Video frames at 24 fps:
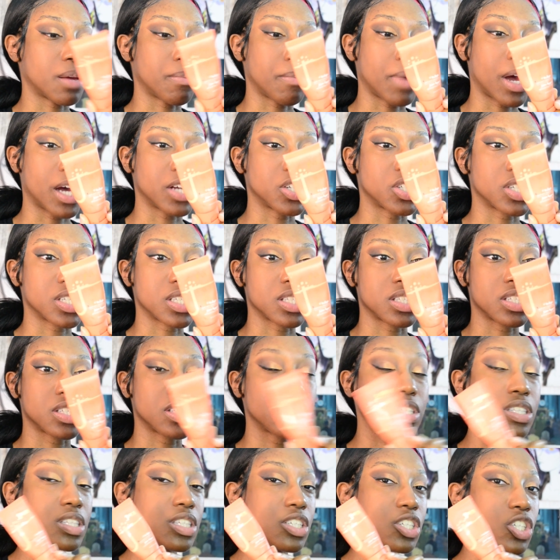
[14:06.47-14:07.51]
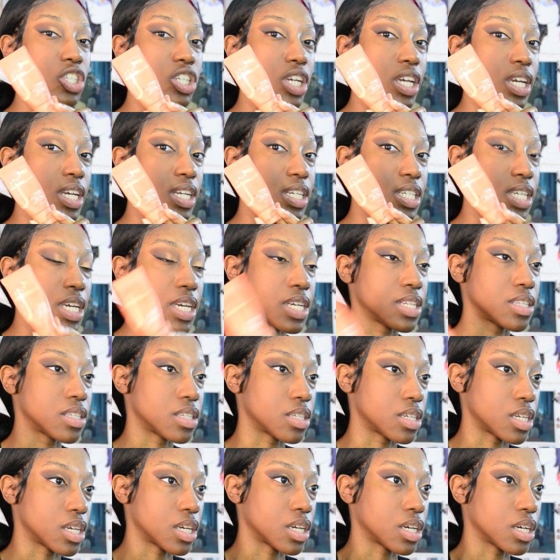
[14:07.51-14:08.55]
Am Magic. This is in the shade
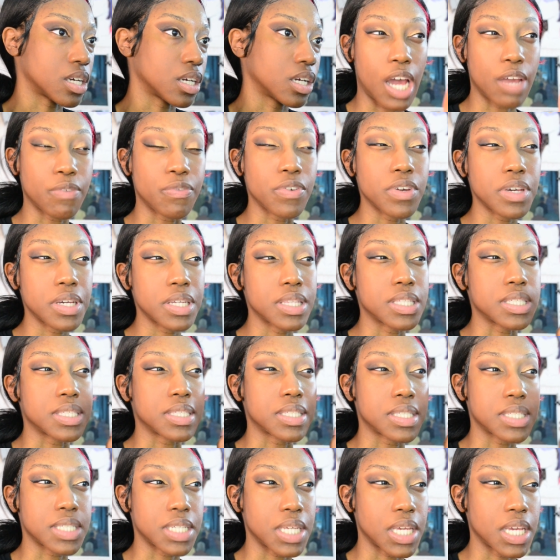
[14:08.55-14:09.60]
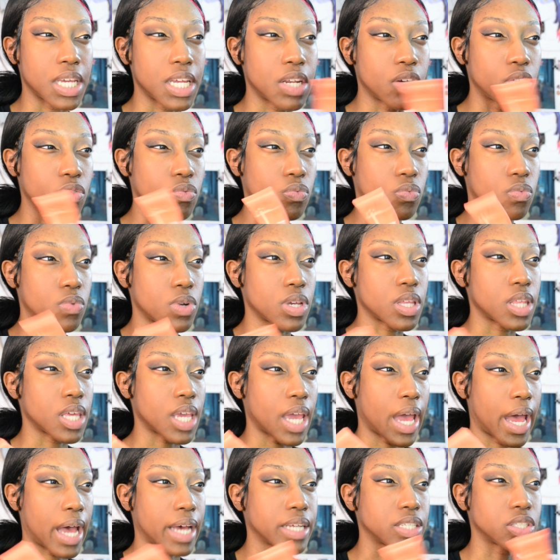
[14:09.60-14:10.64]
Tanzania. I feel like the skin really
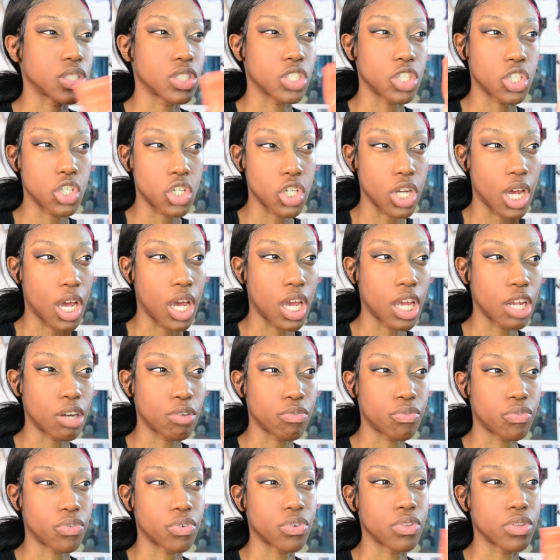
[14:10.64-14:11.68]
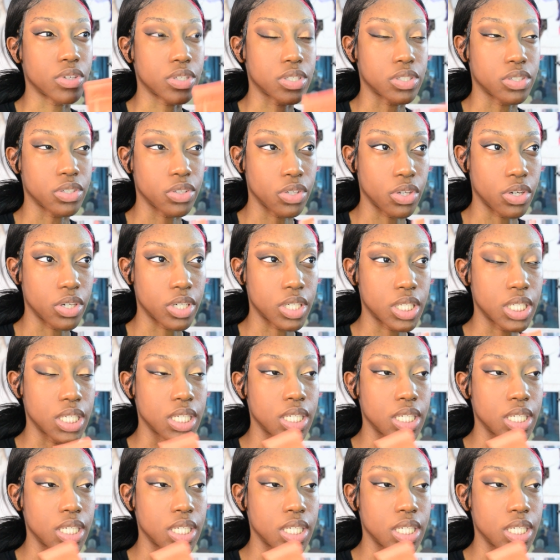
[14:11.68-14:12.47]
has to shine for this look.